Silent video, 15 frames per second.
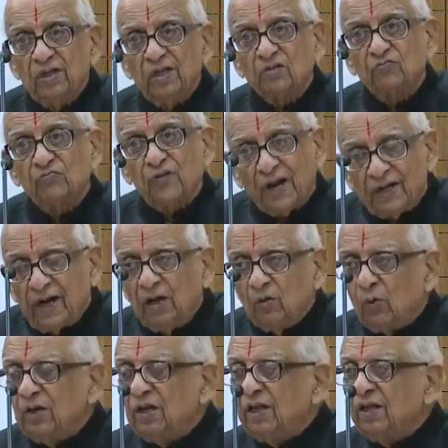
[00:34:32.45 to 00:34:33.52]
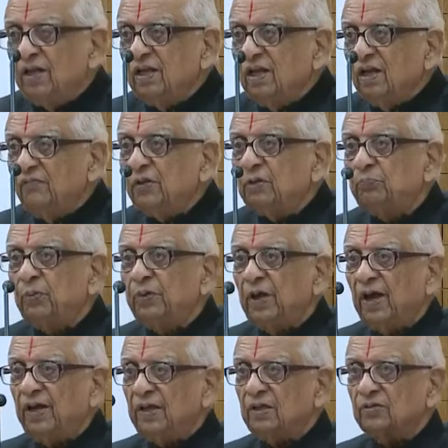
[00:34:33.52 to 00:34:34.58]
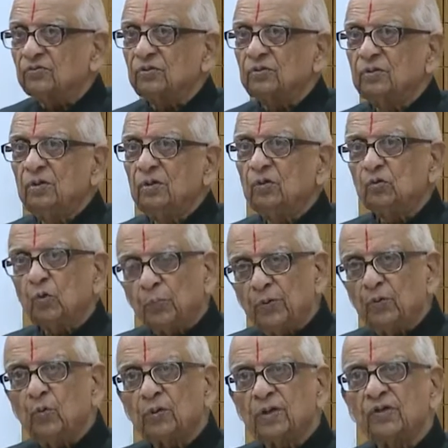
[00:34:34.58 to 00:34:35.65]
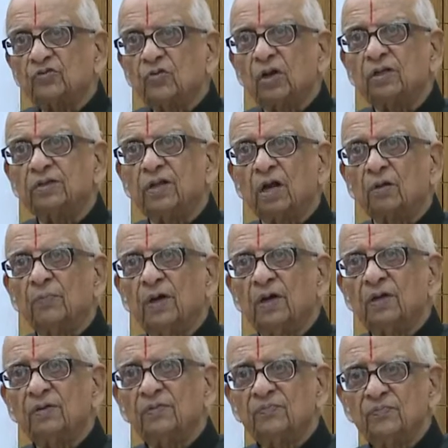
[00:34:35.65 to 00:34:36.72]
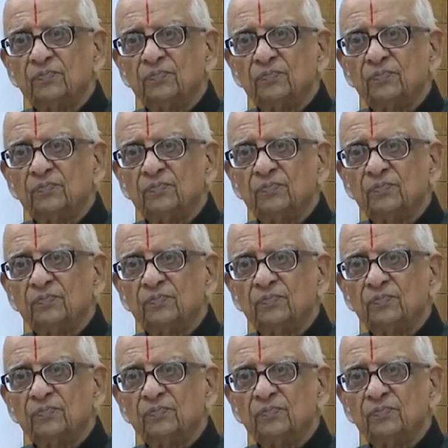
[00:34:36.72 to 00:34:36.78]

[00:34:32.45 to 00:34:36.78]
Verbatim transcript: is flooded only with PILs. Supreme Court has got a dharma